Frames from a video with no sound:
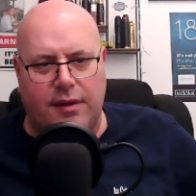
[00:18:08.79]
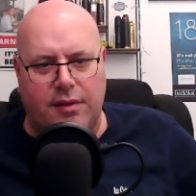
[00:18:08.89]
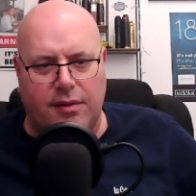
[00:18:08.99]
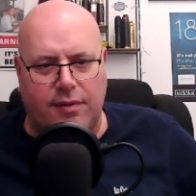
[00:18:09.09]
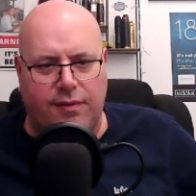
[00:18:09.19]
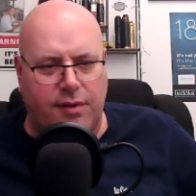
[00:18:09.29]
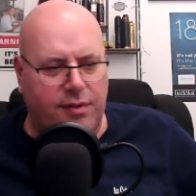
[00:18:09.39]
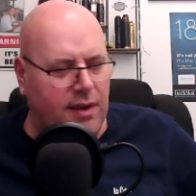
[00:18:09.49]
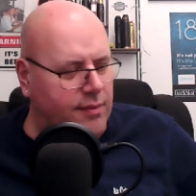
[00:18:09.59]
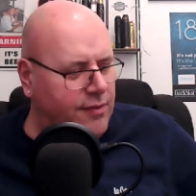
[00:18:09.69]
It's because the first
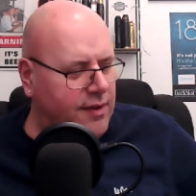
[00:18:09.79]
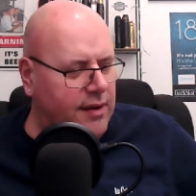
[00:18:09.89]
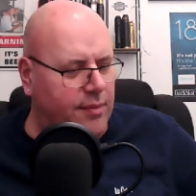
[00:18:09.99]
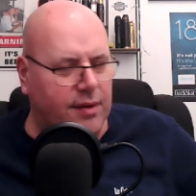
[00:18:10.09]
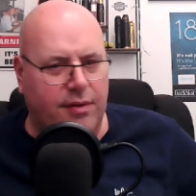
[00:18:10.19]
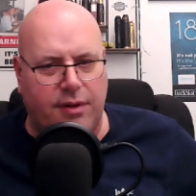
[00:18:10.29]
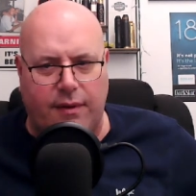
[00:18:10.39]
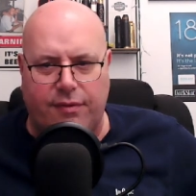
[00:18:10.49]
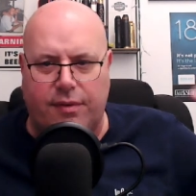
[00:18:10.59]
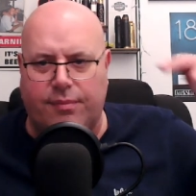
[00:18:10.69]
time they've seen it, because you
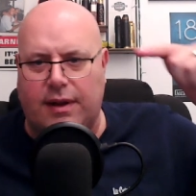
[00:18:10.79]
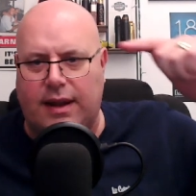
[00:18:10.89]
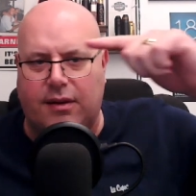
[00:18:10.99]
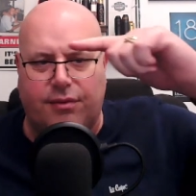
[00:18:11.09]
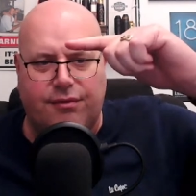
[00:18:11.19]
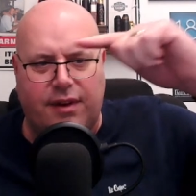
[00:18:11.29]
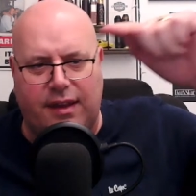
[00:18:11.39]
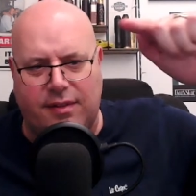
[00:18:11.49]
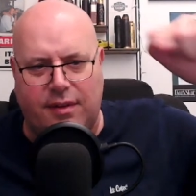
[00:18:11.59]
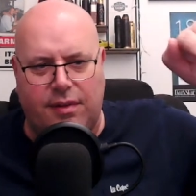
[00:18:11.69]
have to click on
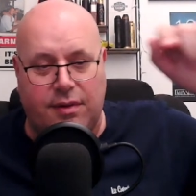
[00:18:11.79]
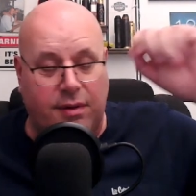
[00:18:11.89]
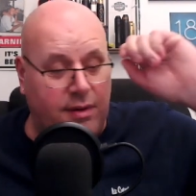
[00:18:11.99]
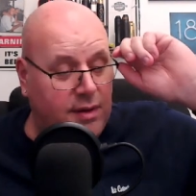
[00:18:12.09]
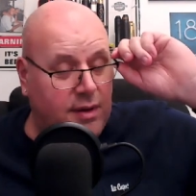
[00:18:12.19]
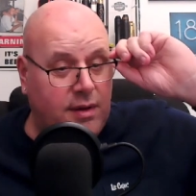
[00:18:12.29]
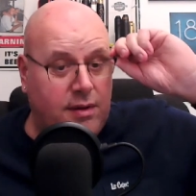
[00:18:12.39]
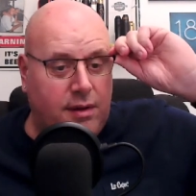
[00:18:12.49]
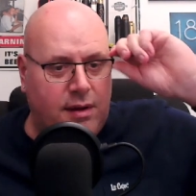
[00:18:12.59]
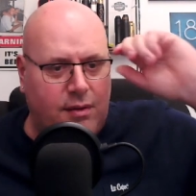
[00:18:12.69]
recent,
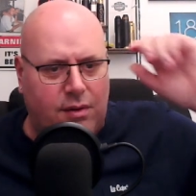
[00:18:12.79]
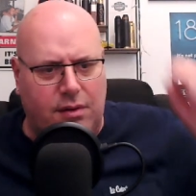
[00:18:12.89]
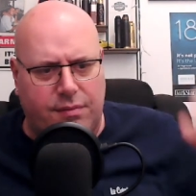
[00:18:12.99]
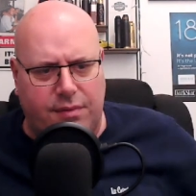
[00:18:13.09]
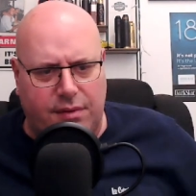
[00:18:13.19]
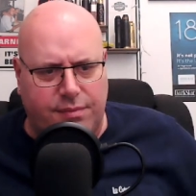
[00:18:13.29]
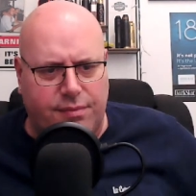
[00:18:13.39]
or